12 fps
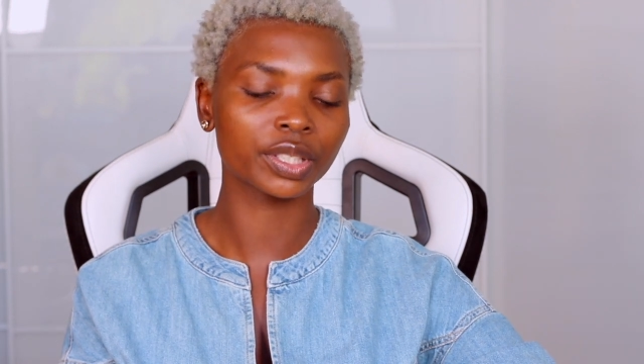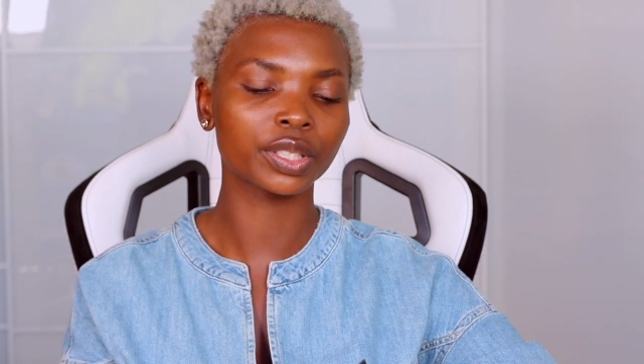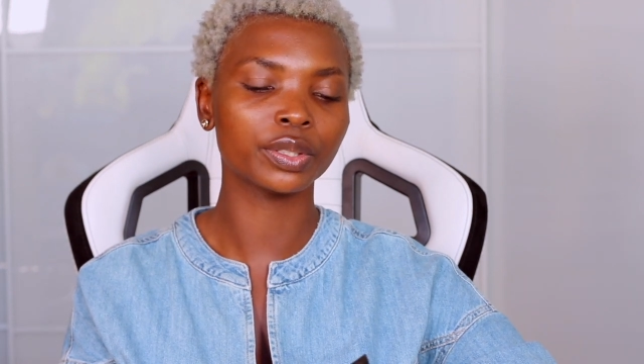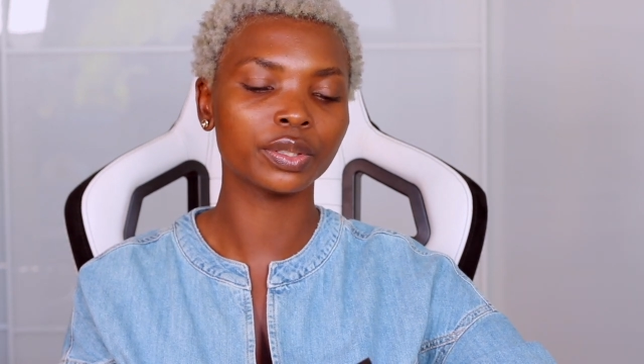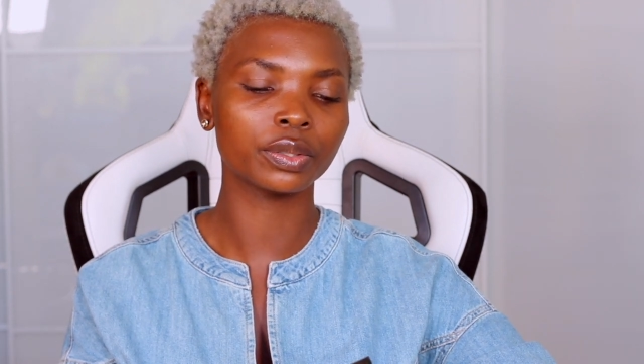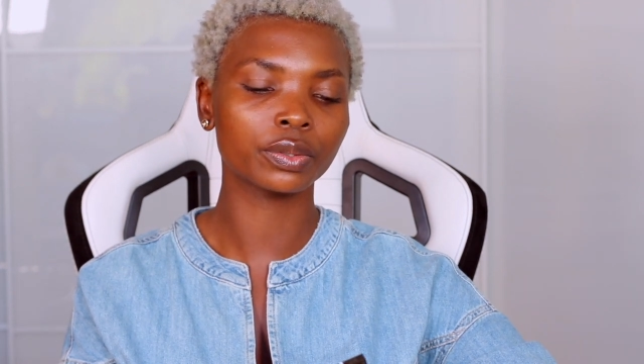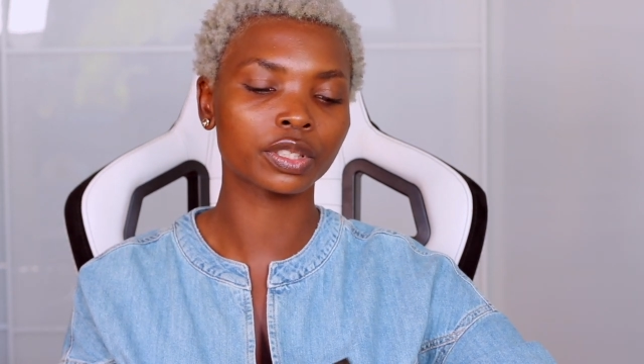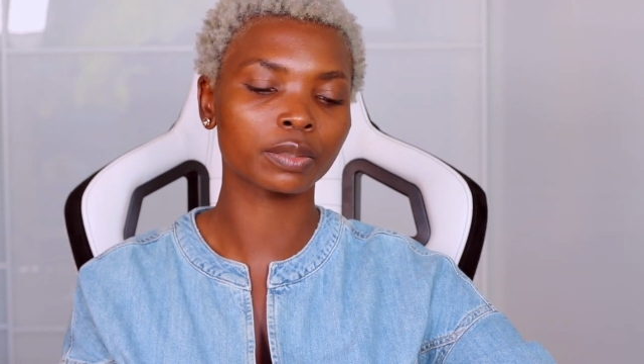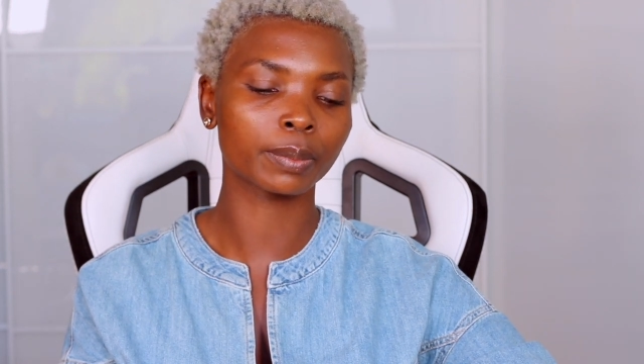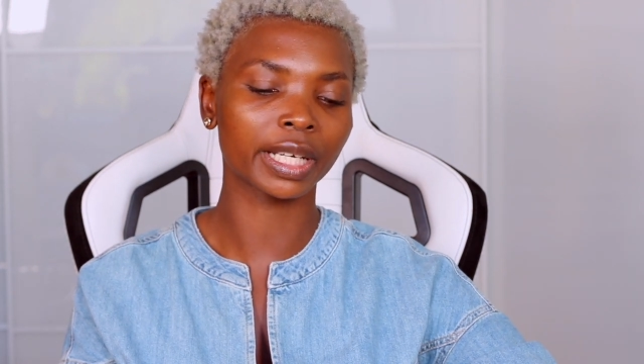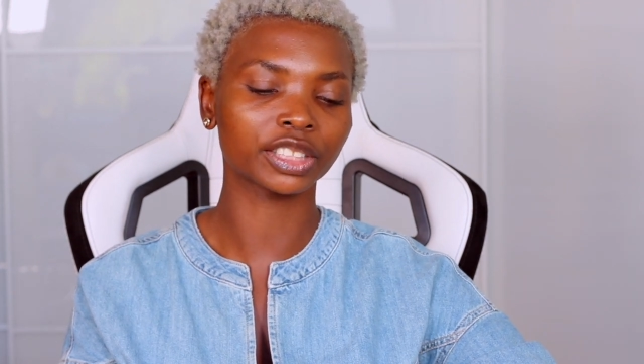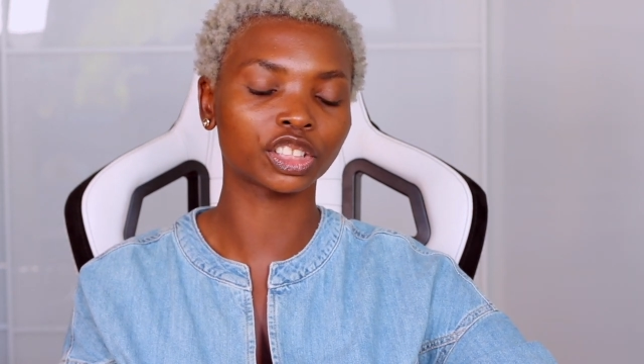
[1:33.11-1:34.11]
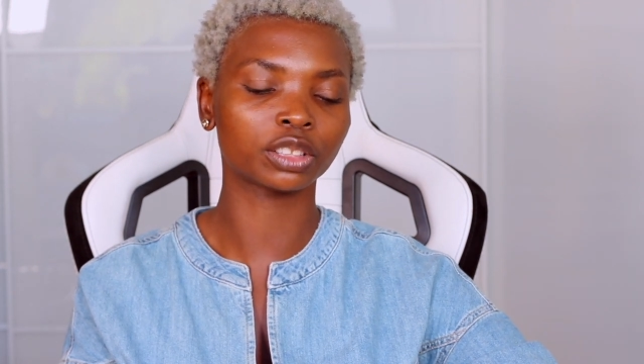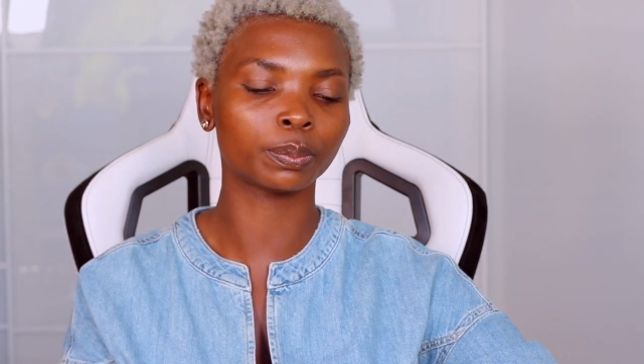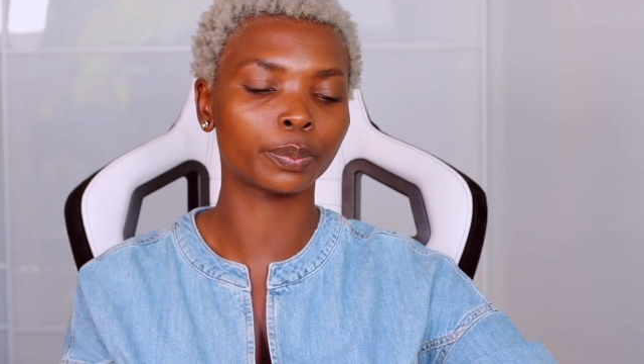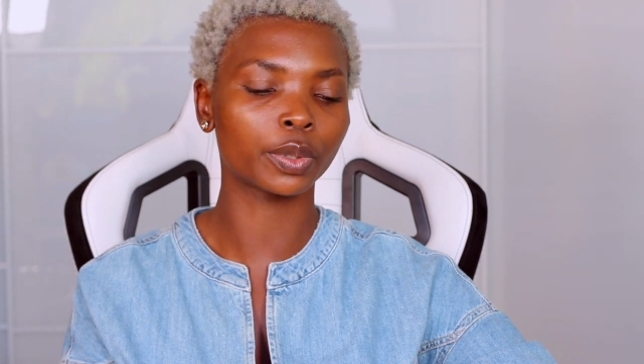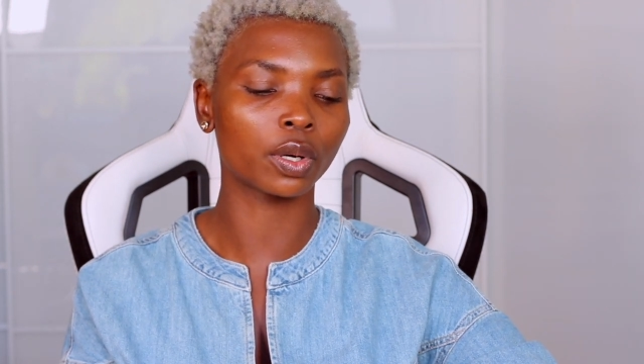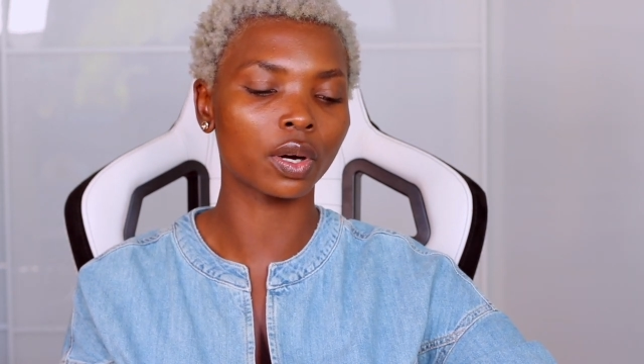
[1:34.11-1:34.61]
the new
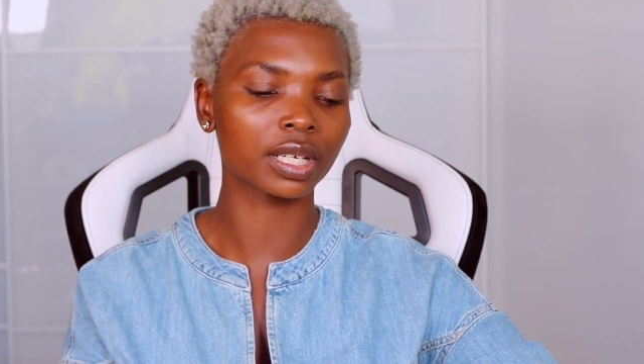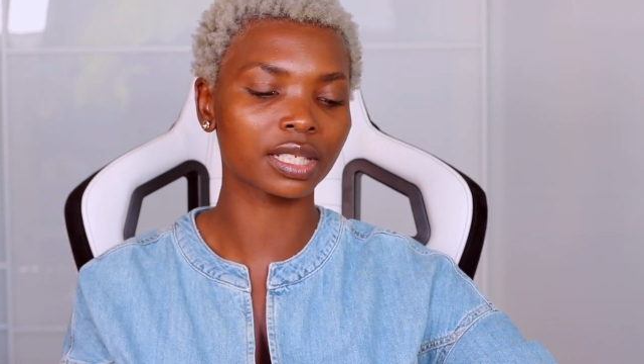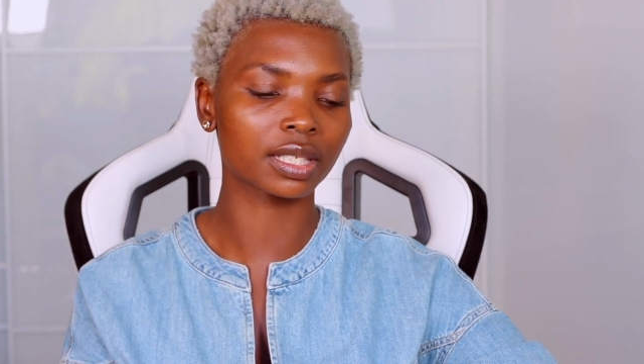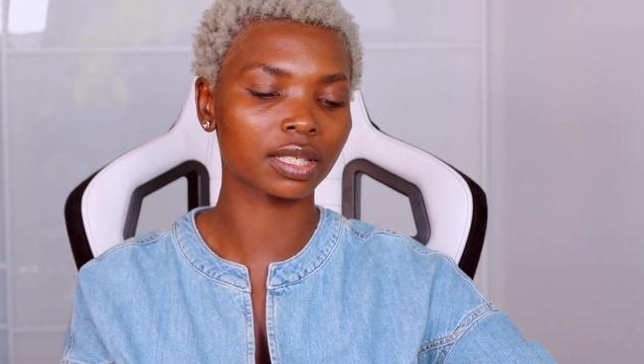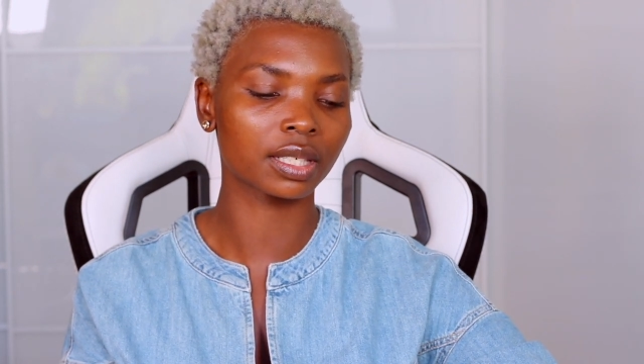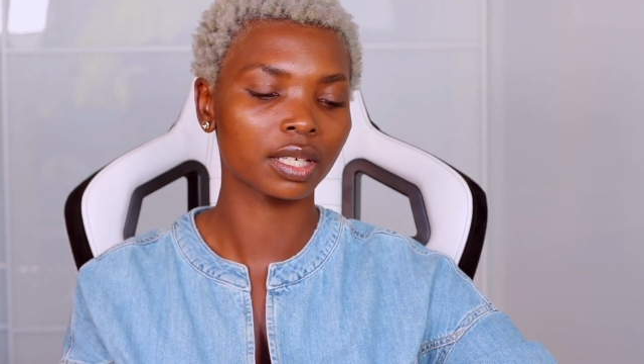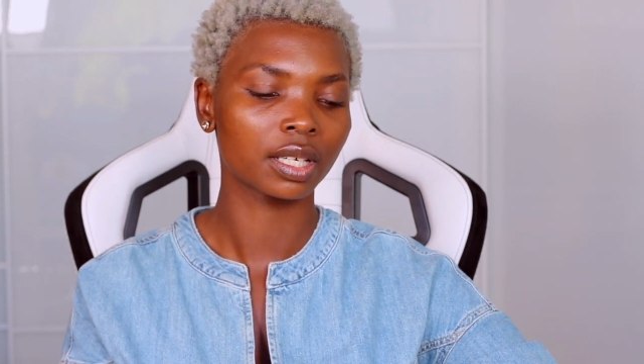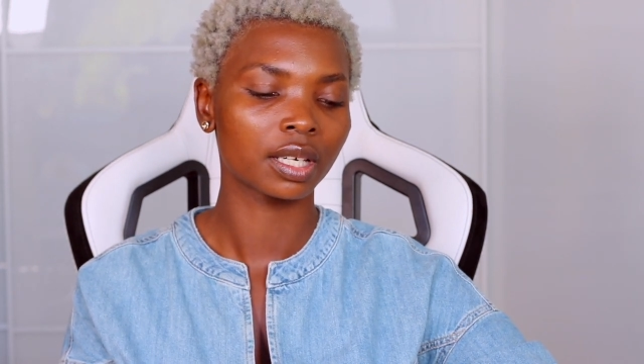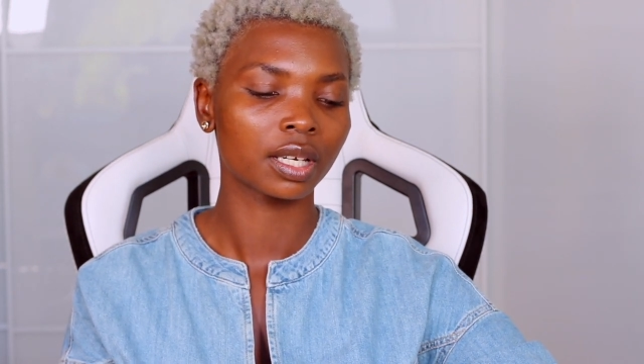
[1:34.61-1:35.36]
Smashbox